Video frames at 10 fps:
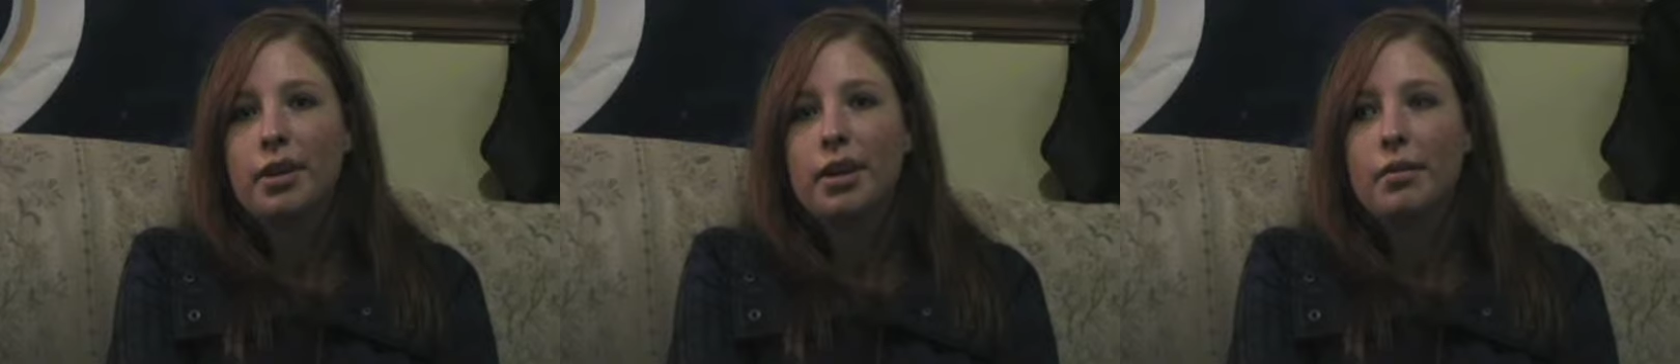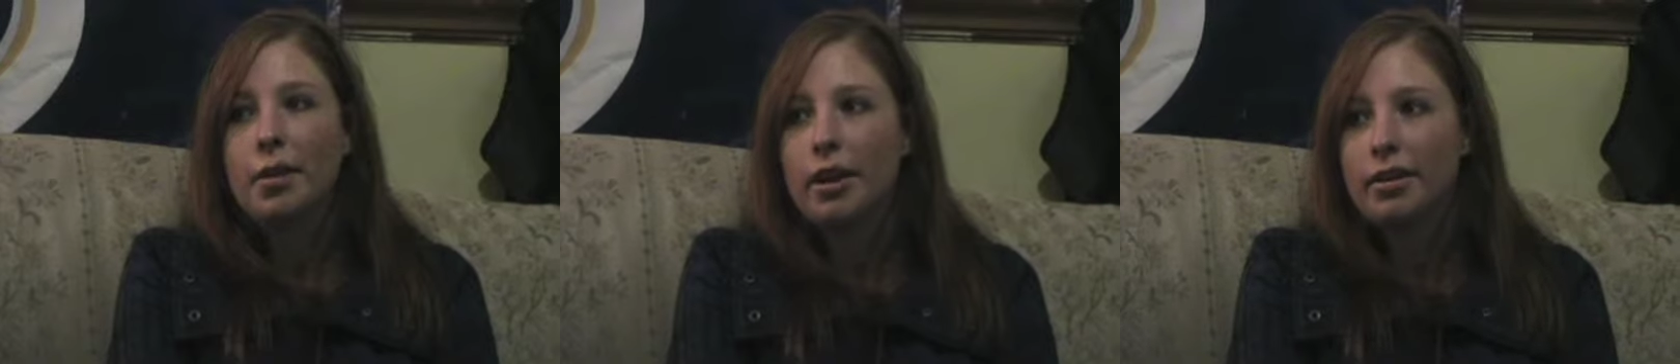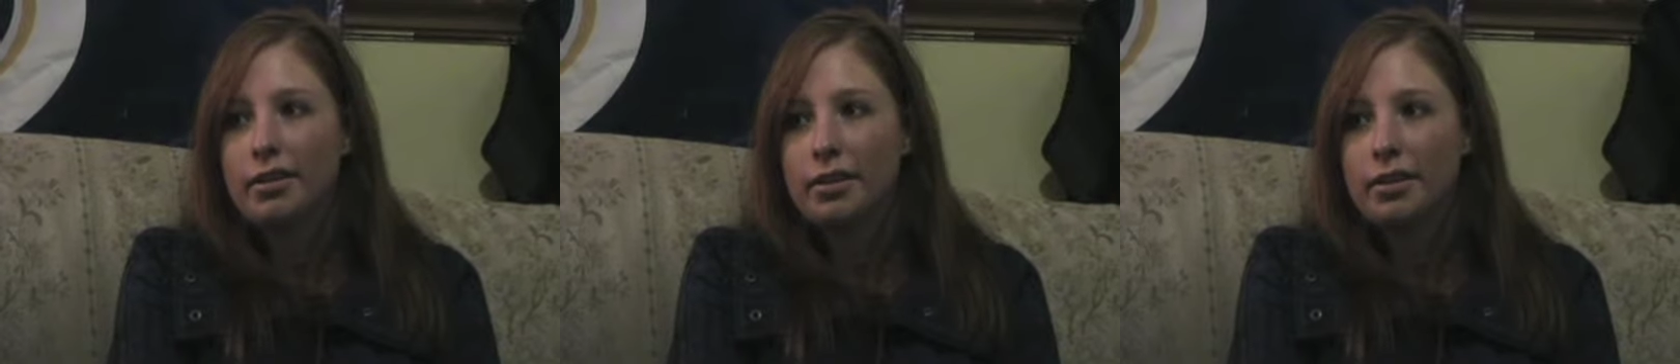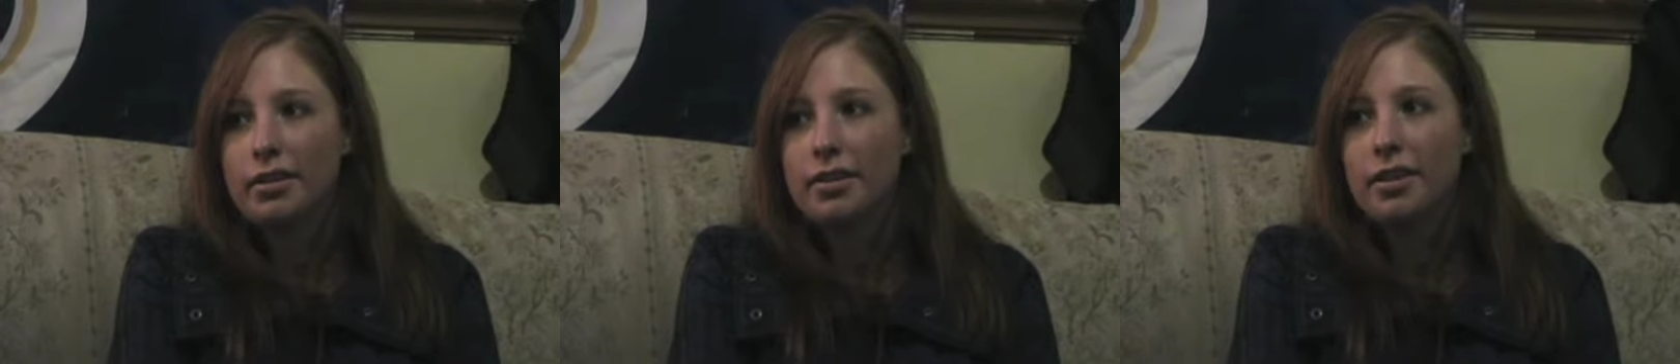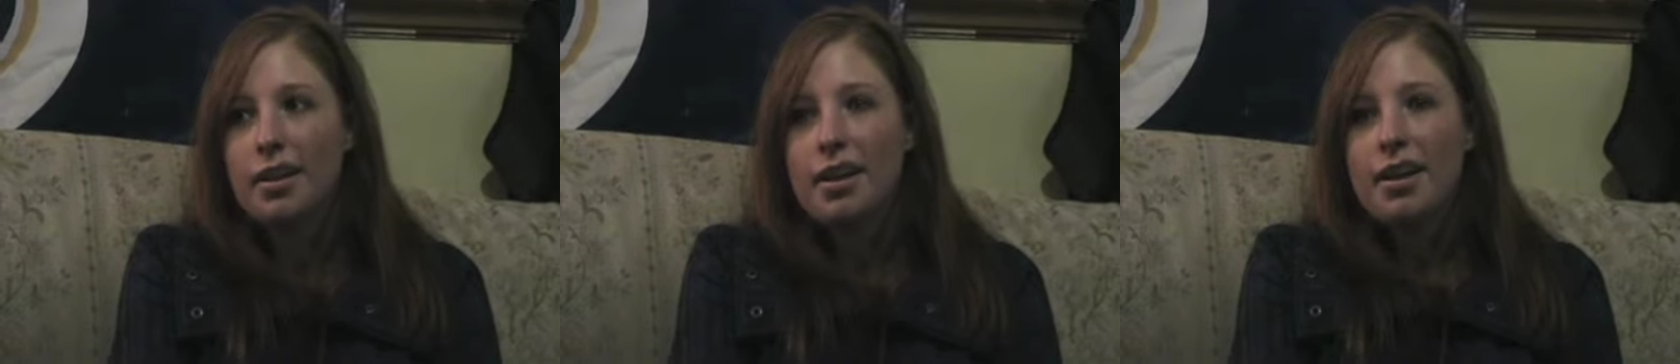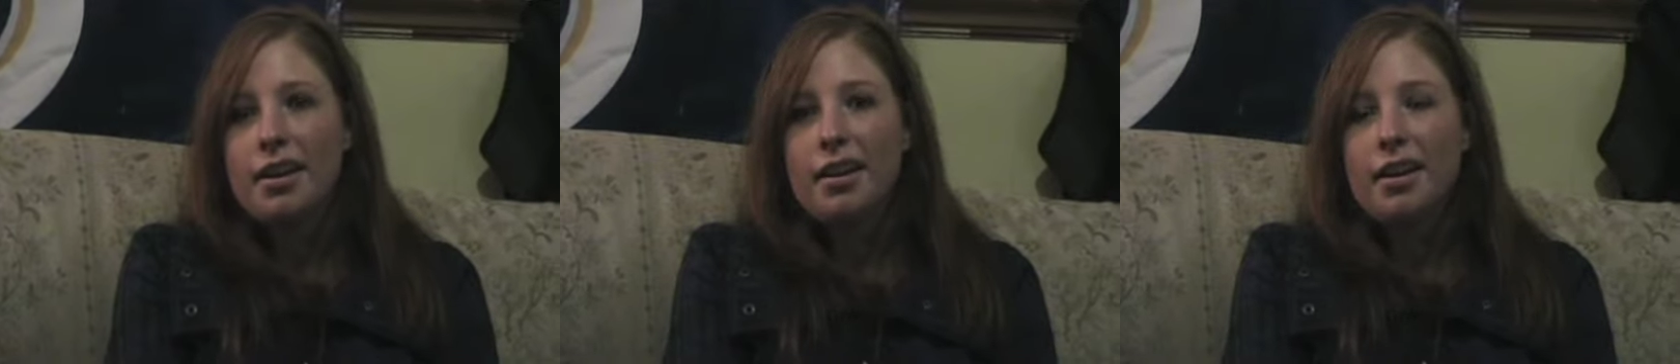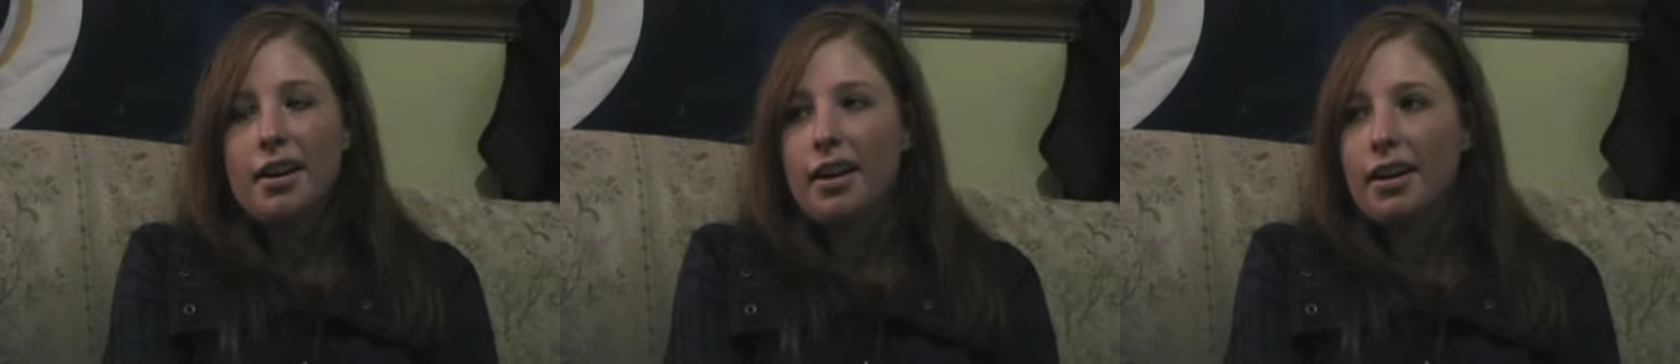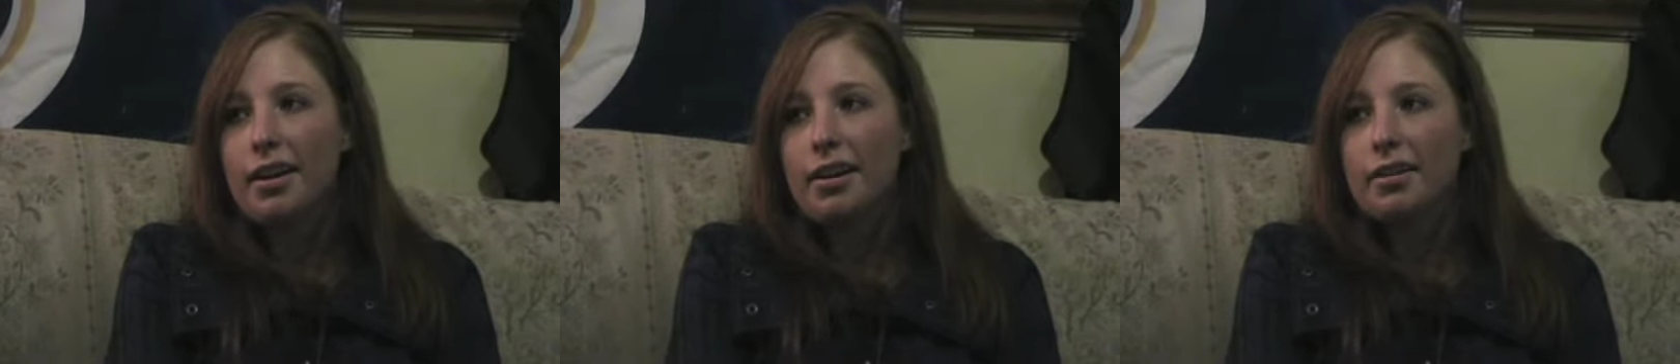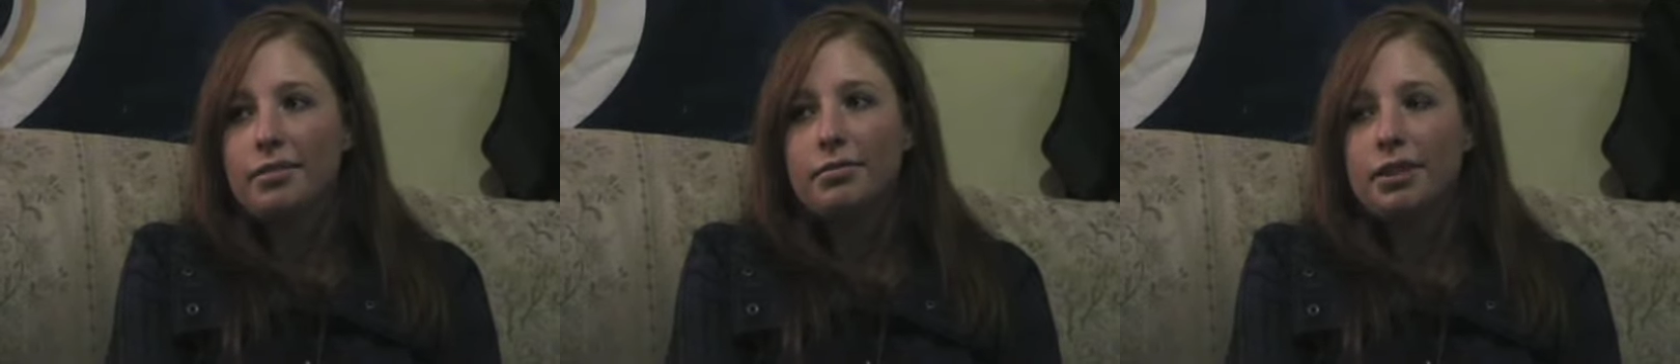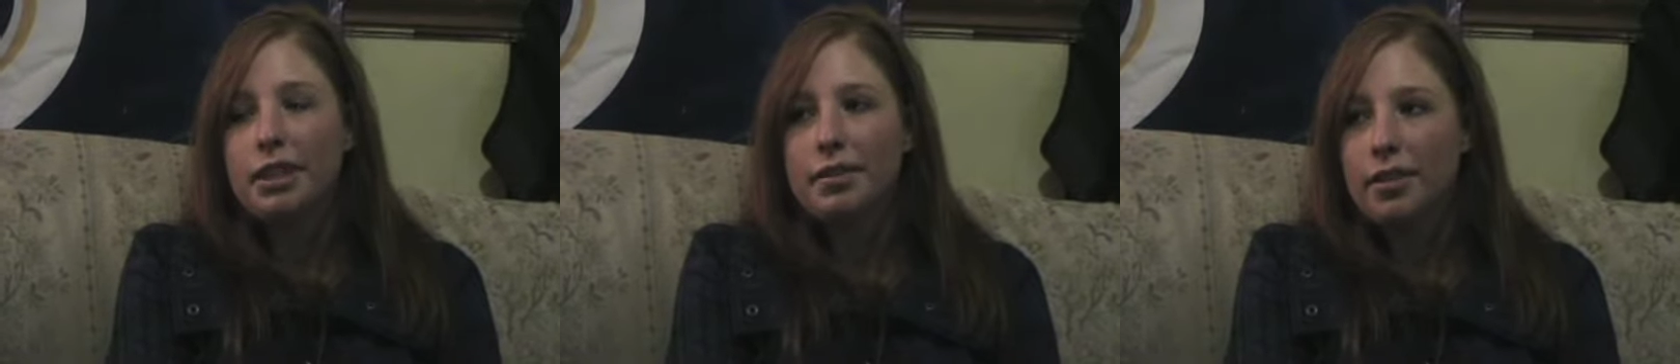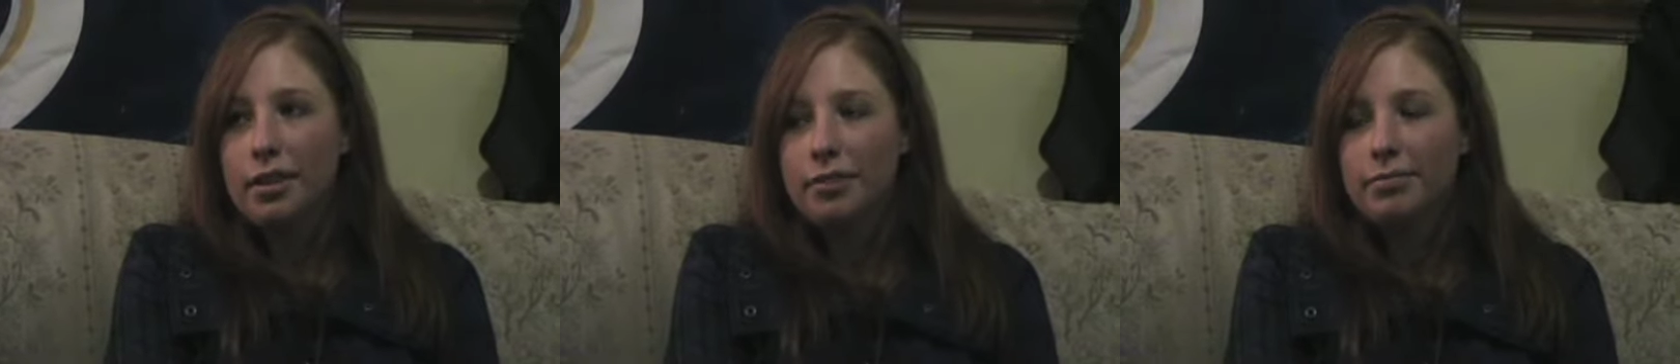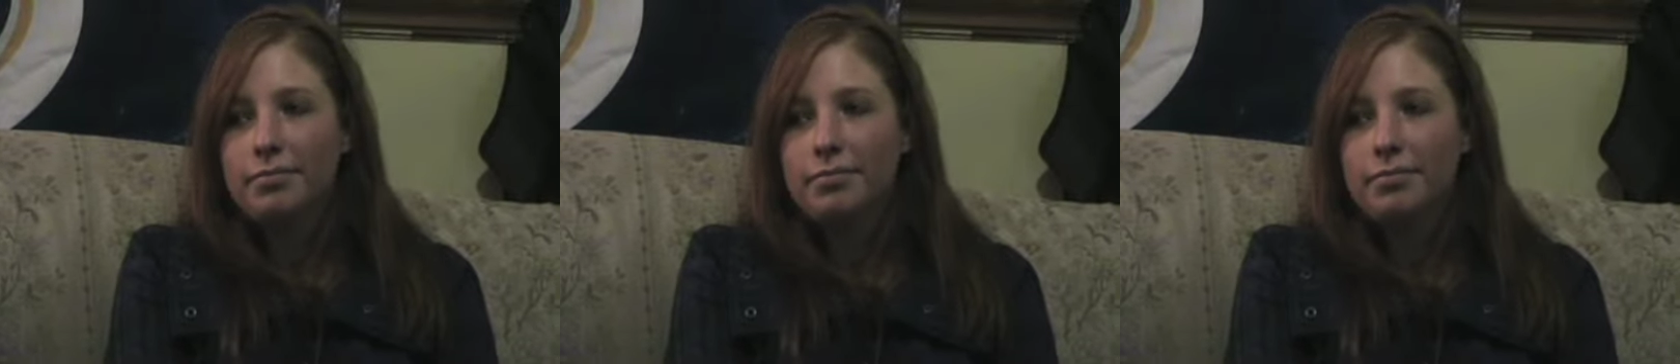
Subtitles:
and magazines and TV.